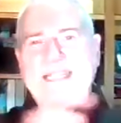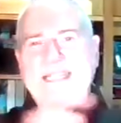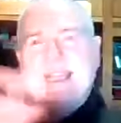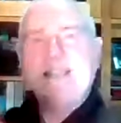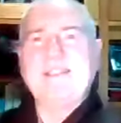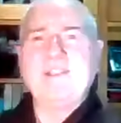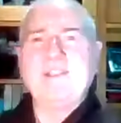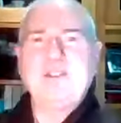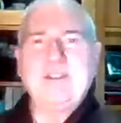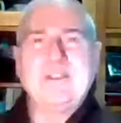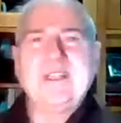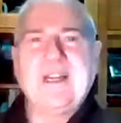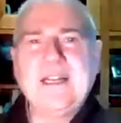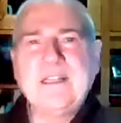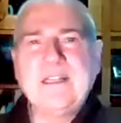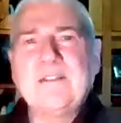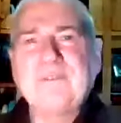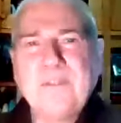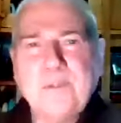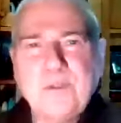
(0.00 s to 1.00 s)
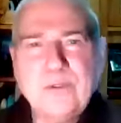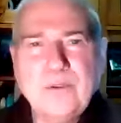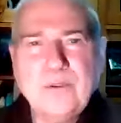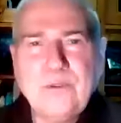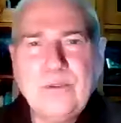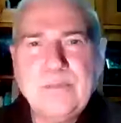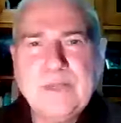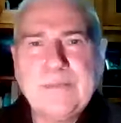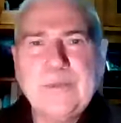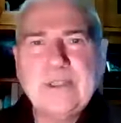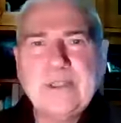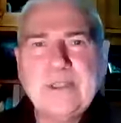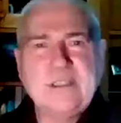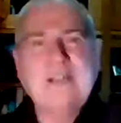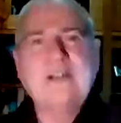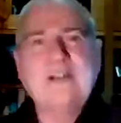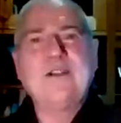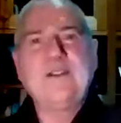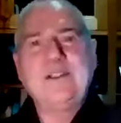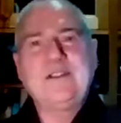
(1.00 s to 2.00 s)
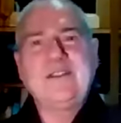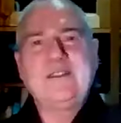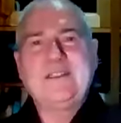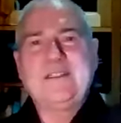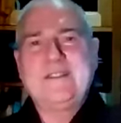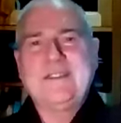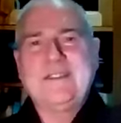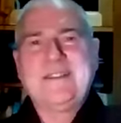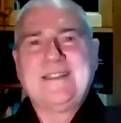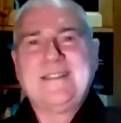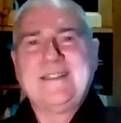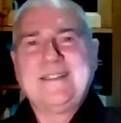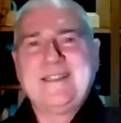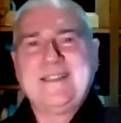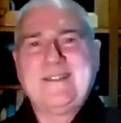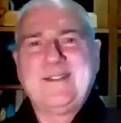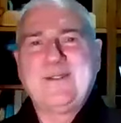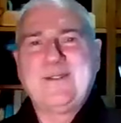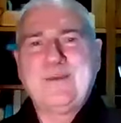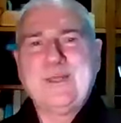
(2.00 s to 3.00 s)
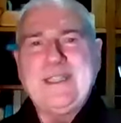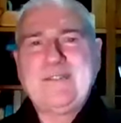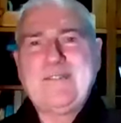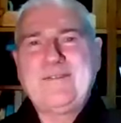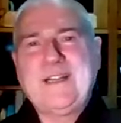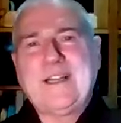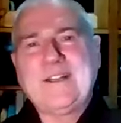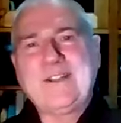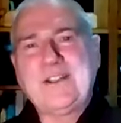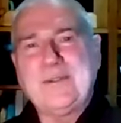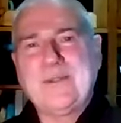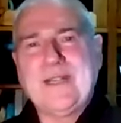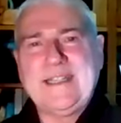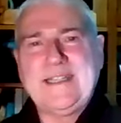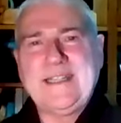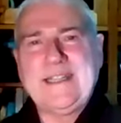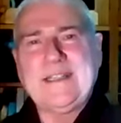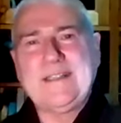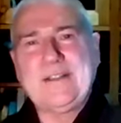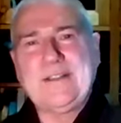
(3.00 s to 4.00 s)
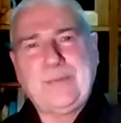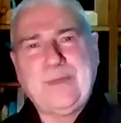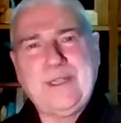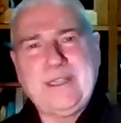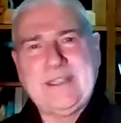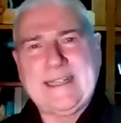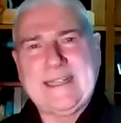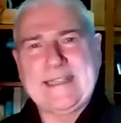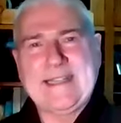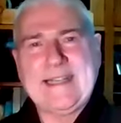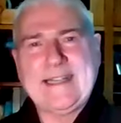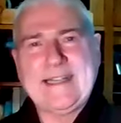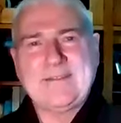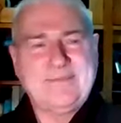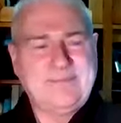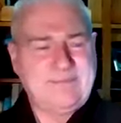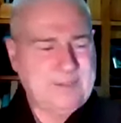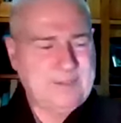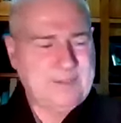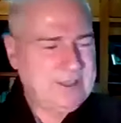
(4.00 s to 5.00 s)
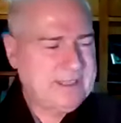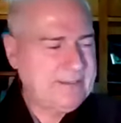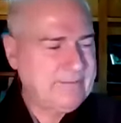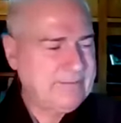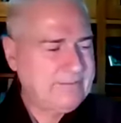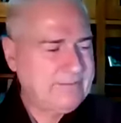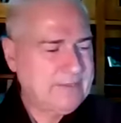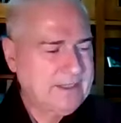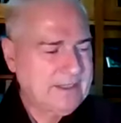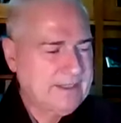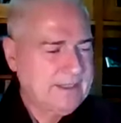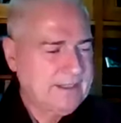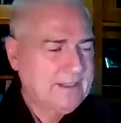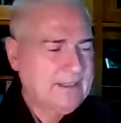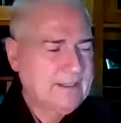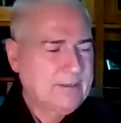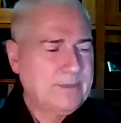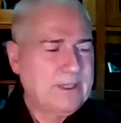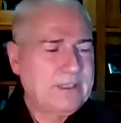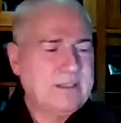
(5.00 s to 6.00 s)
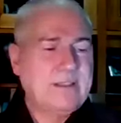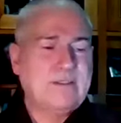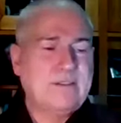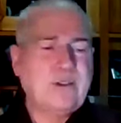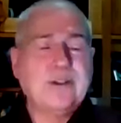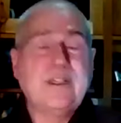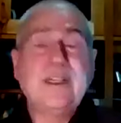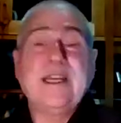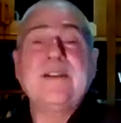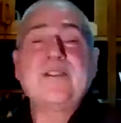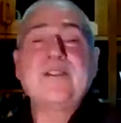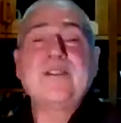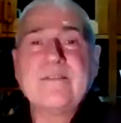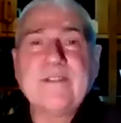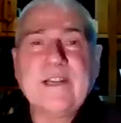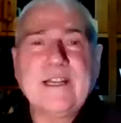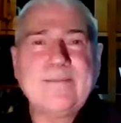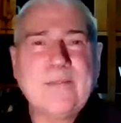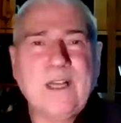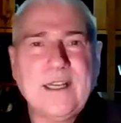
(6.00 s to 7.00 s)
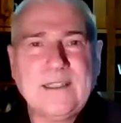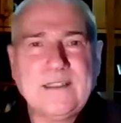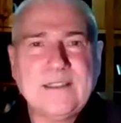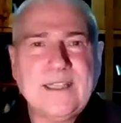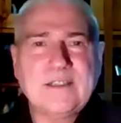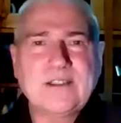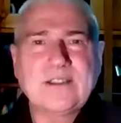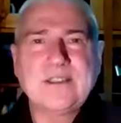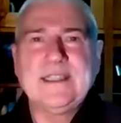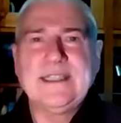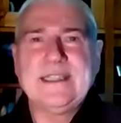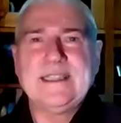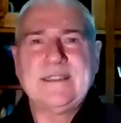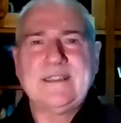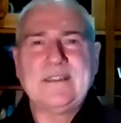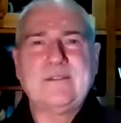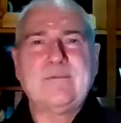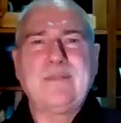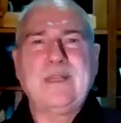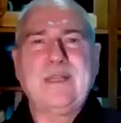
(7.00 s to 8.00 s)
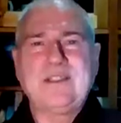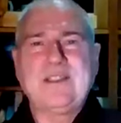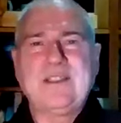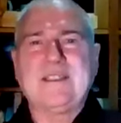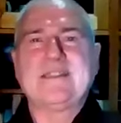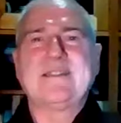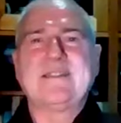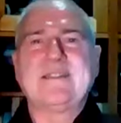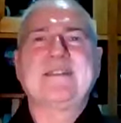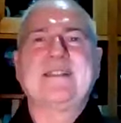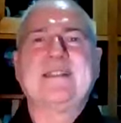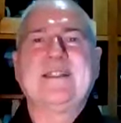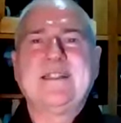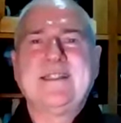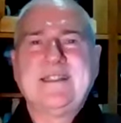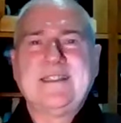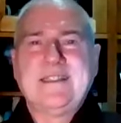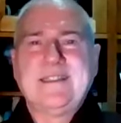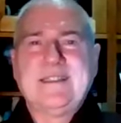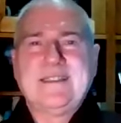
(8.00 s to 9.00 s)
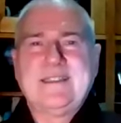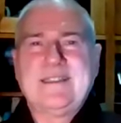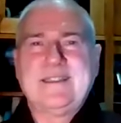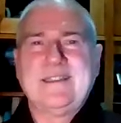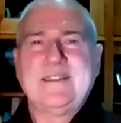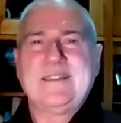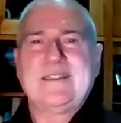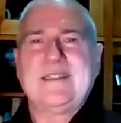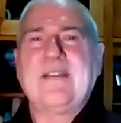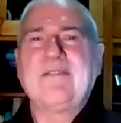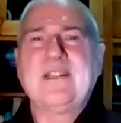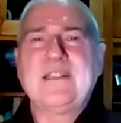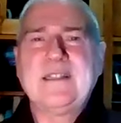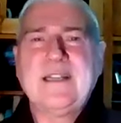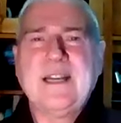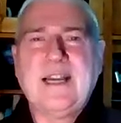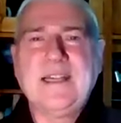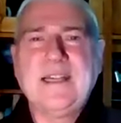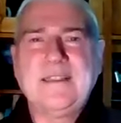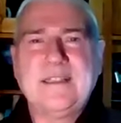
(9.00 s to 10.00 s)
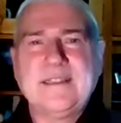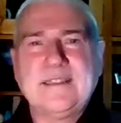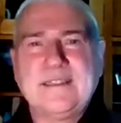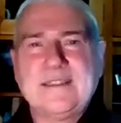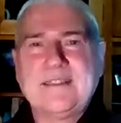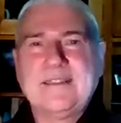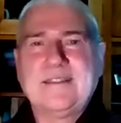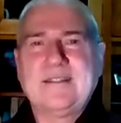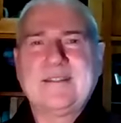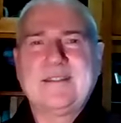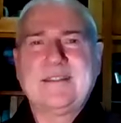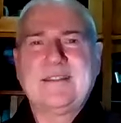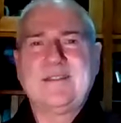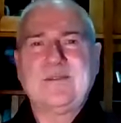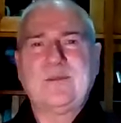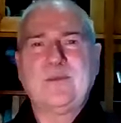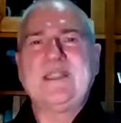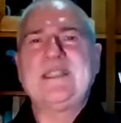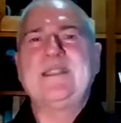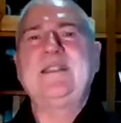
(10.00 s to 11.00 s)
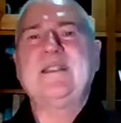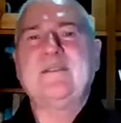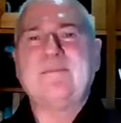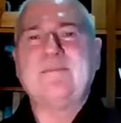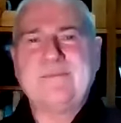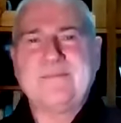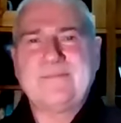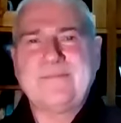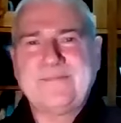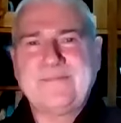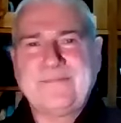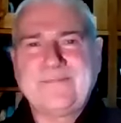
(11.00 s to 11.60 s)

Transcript: takes your nice food, maybe you don't. We're fluctuating a little bit like that, okay? But the true nature of our mind actually is compassion. There's loving kindness, there's wisdom,